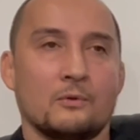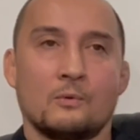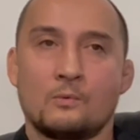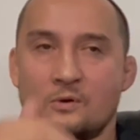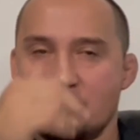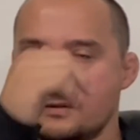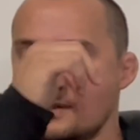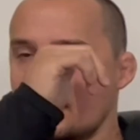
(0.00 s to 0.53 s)
The
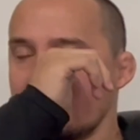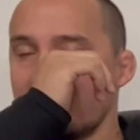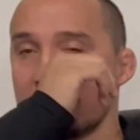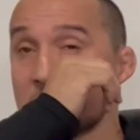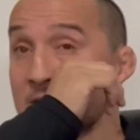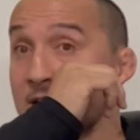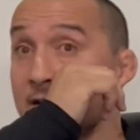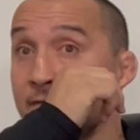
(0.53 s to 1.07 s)
worst
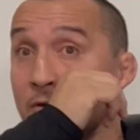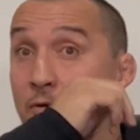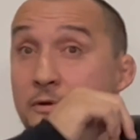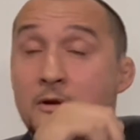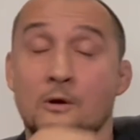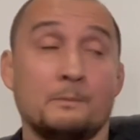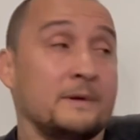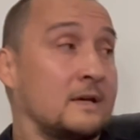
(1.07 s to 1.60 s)
decision ever,
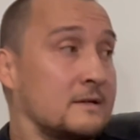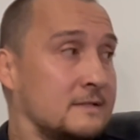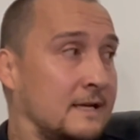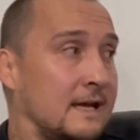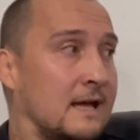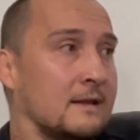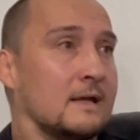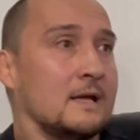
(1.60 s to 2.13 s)
you know, because
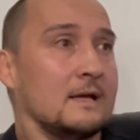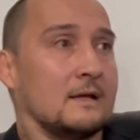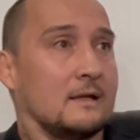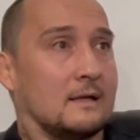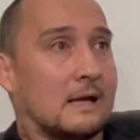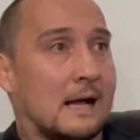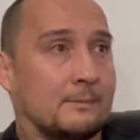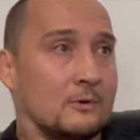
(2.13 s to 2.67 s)
again,
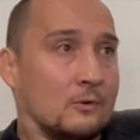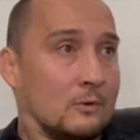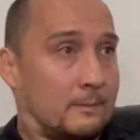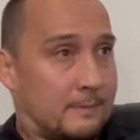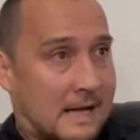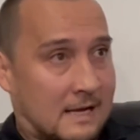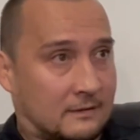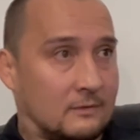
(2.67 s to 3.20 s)
I'm going
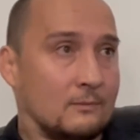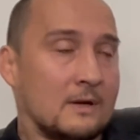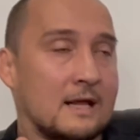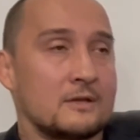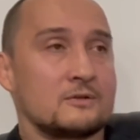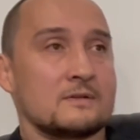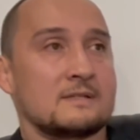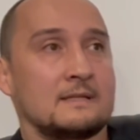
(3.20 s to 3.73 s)
back to what
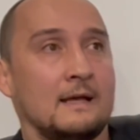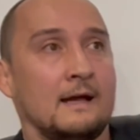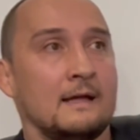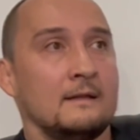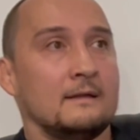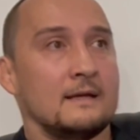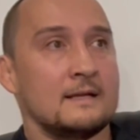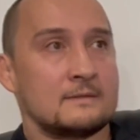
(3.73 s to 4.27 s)
I just
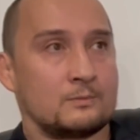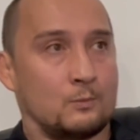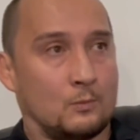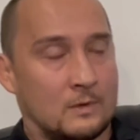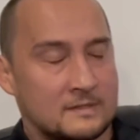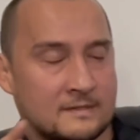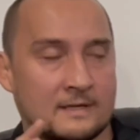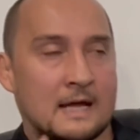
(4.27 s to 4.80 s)
said. It
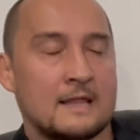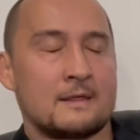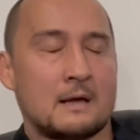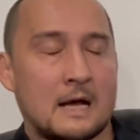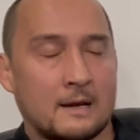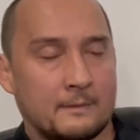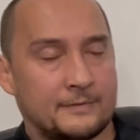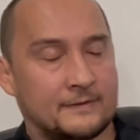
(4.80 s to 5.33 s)
was
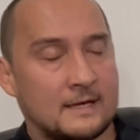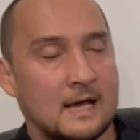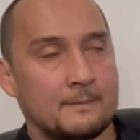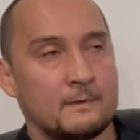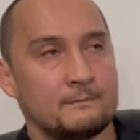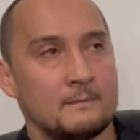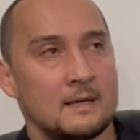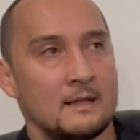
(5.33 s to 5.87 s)
at a time
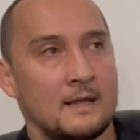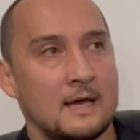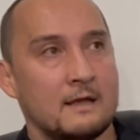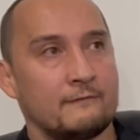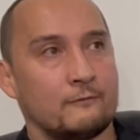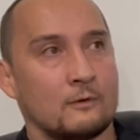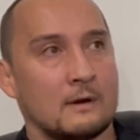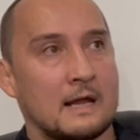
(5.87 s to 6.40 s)
of my
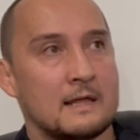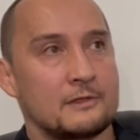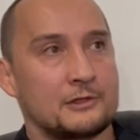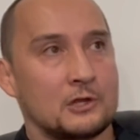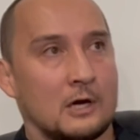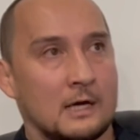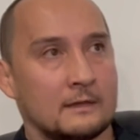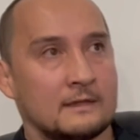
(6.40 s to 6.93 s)
life where I
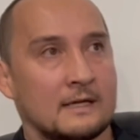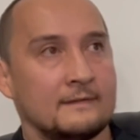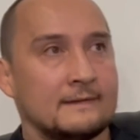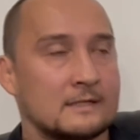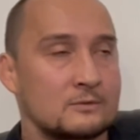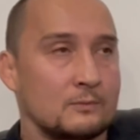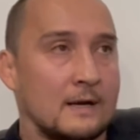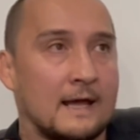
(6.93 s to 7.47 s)
thought that
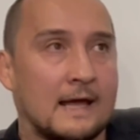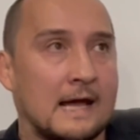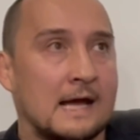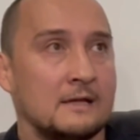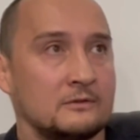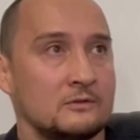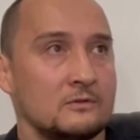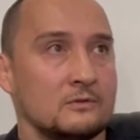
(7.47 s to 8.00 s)
that's what I
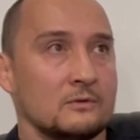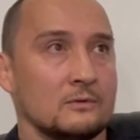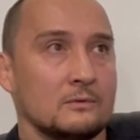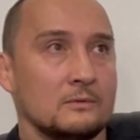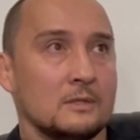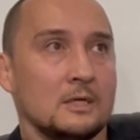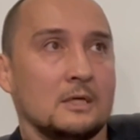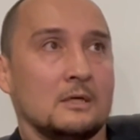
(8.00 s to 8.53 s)
had to
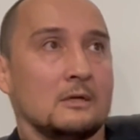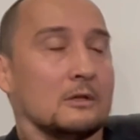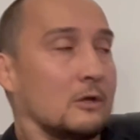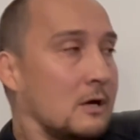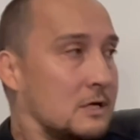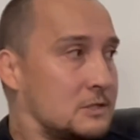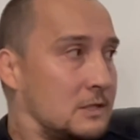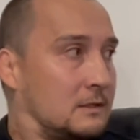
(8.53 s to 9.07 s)
do
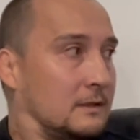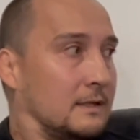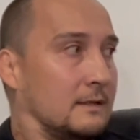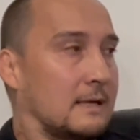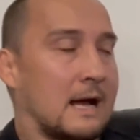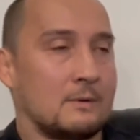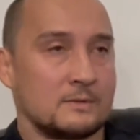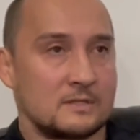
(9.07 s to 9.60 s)
logically.
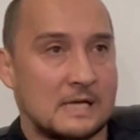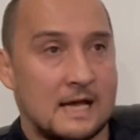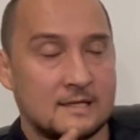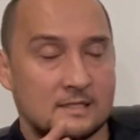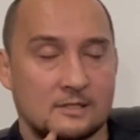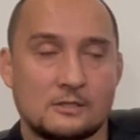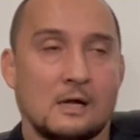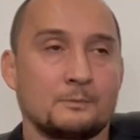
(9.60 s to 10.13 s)
I
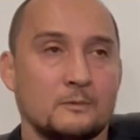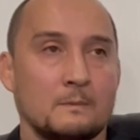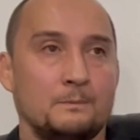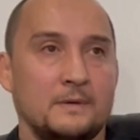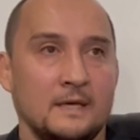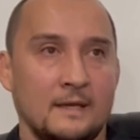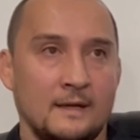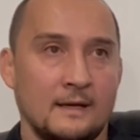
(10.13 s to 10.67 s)
stopped
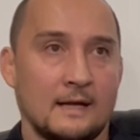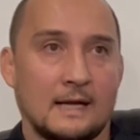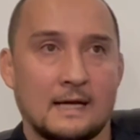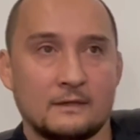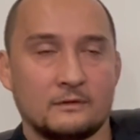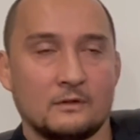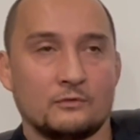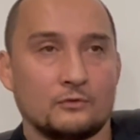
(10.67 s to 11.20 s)
competing. I
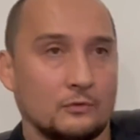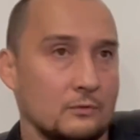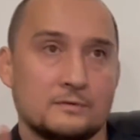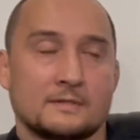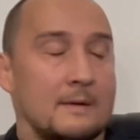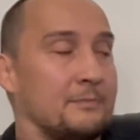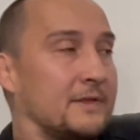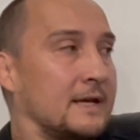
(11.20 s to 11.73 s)
had to do
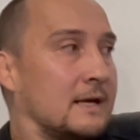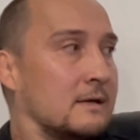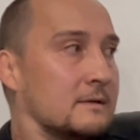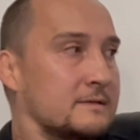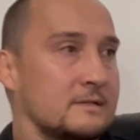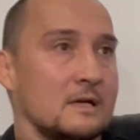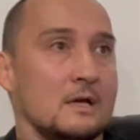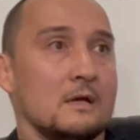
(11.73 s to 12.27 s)
something
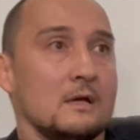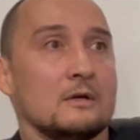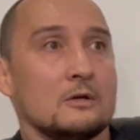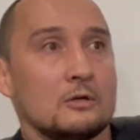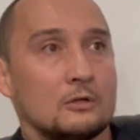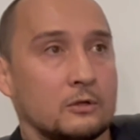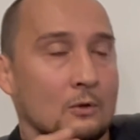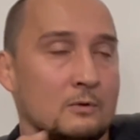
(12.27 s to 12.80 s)
else,
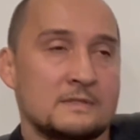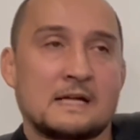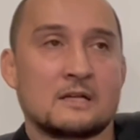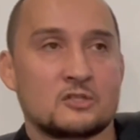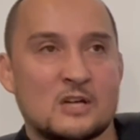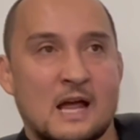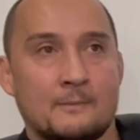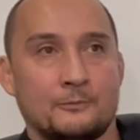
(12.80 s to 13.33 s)
close that
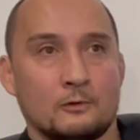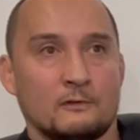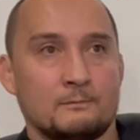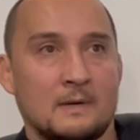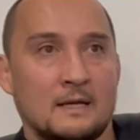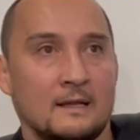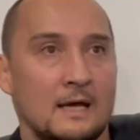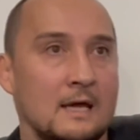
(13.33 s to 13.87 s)
chapter of
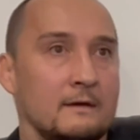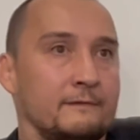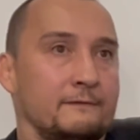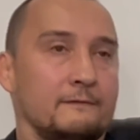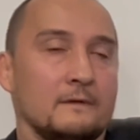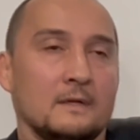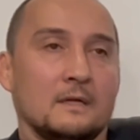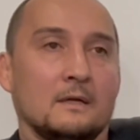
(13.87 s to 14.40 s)
my
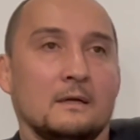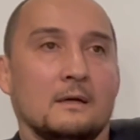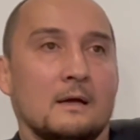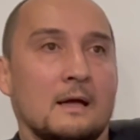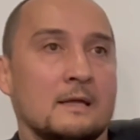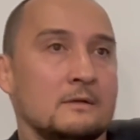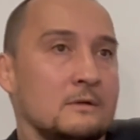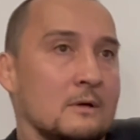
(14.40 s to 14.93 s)
life.
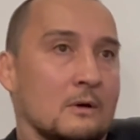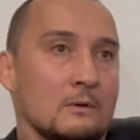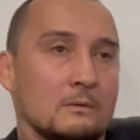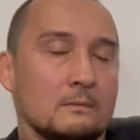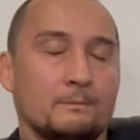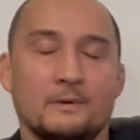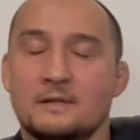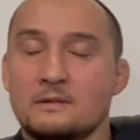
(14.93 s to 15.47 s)
And, you know,
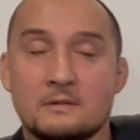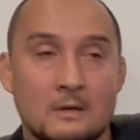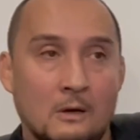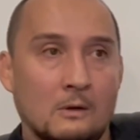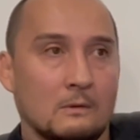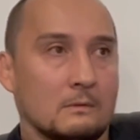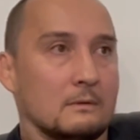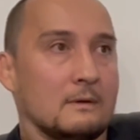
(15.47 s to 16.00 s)
but
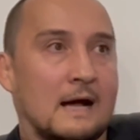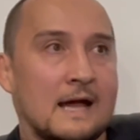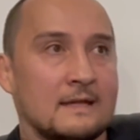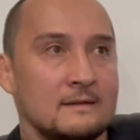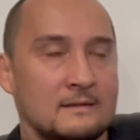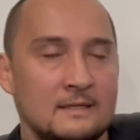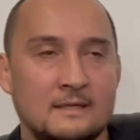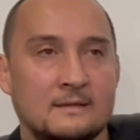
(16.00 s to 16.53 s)
no, I
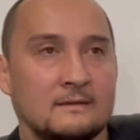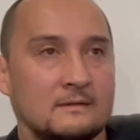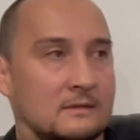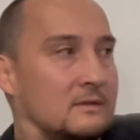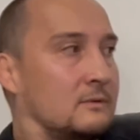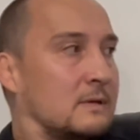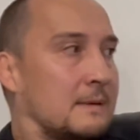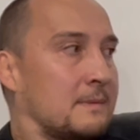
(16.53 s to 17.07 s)
needed to
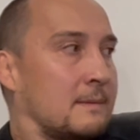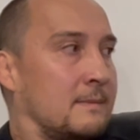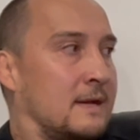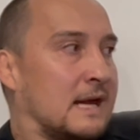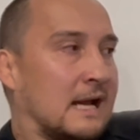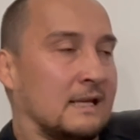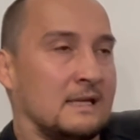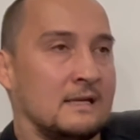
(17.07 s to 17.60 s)
do
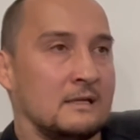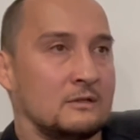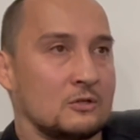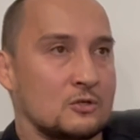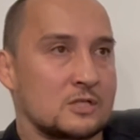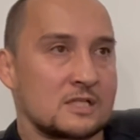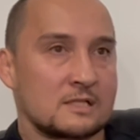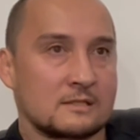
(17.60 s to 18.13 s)
MMA. I needed
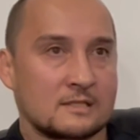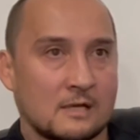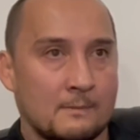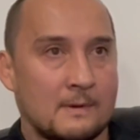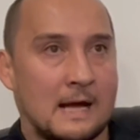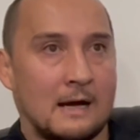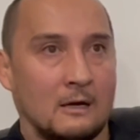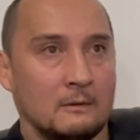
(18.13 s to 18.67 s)
to
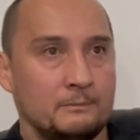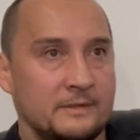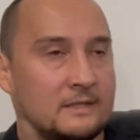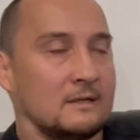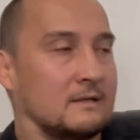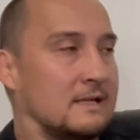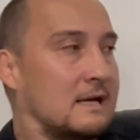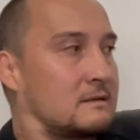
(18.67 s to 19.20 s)
somehow be
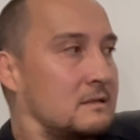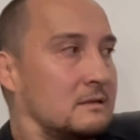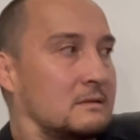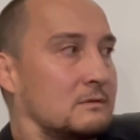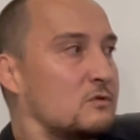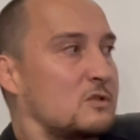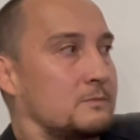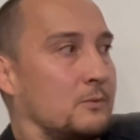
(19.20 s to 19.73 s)
connected
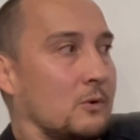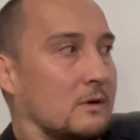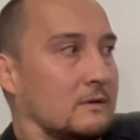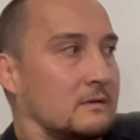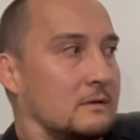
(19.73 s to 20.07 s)
to the sport.